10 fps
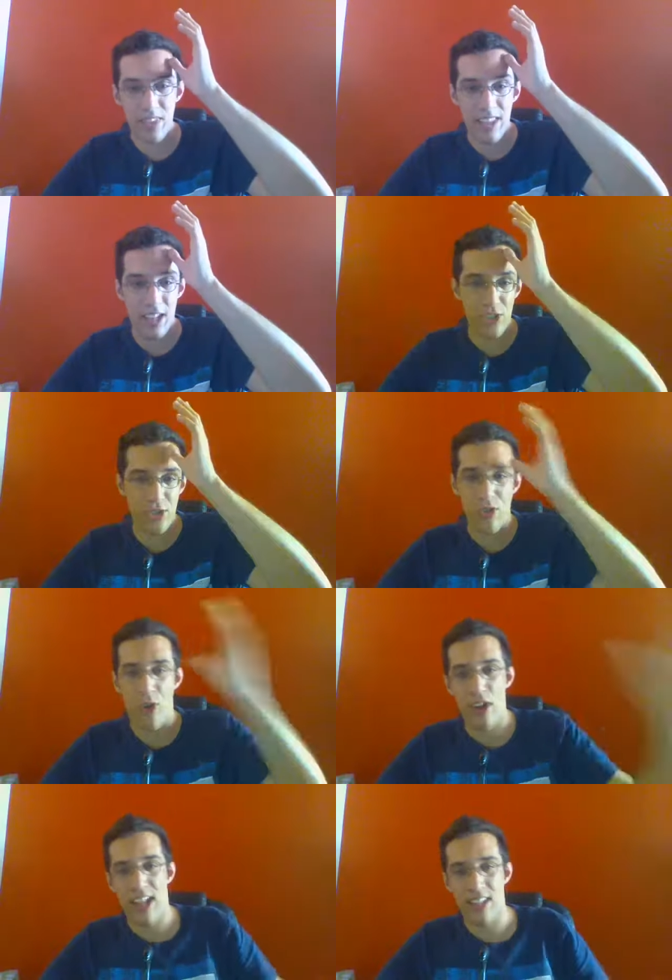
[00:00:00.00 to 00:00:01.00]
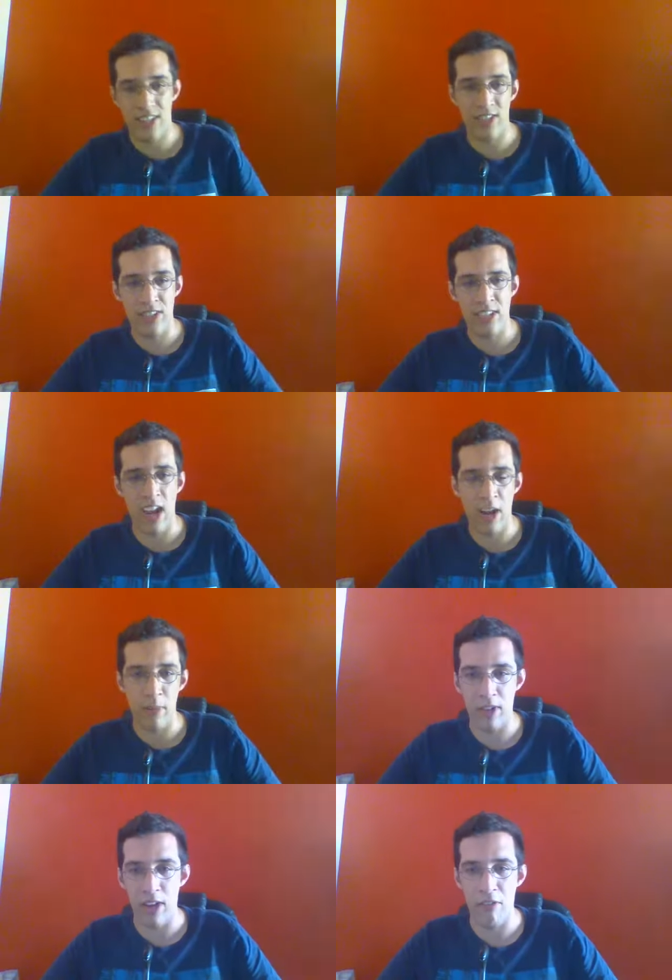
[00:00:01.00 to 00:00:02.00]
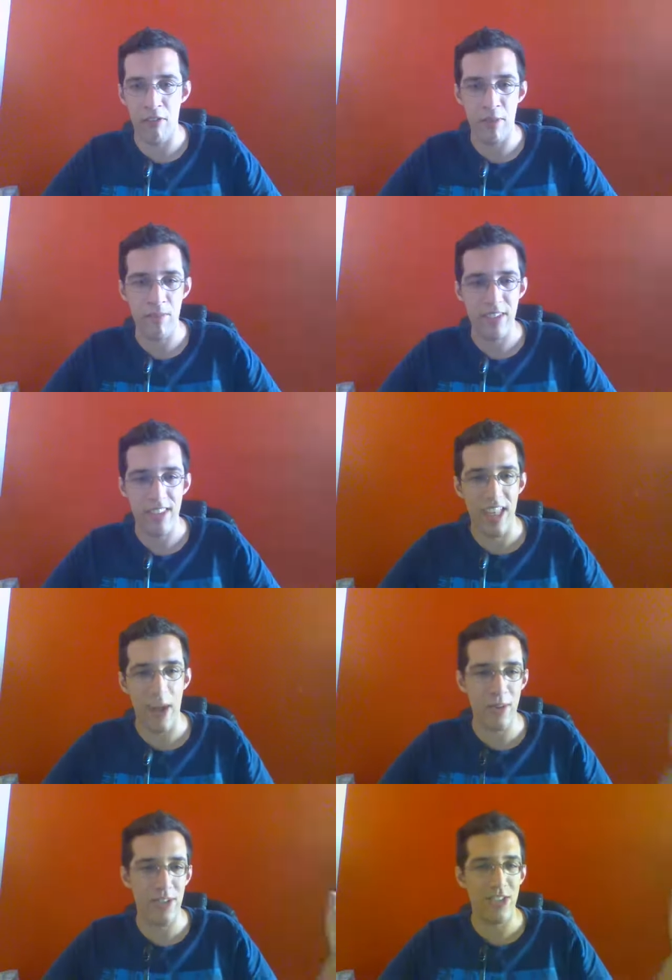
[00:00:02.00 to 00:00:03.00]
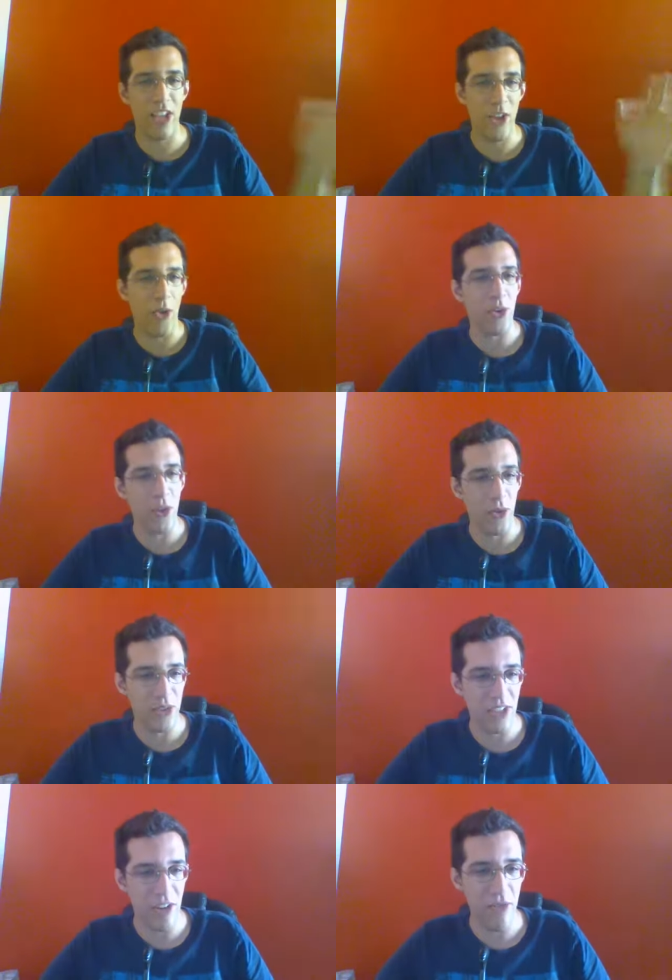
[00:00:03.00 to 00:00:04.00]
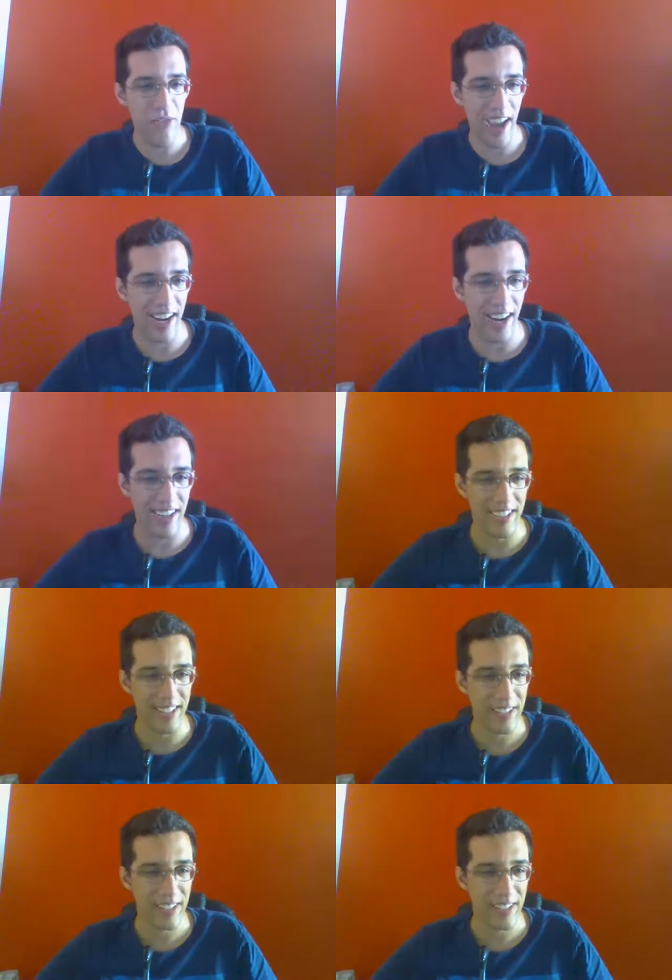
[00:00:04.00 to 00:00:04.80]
that straw hat Germa cover. Now it's the Yonkos in the fan art.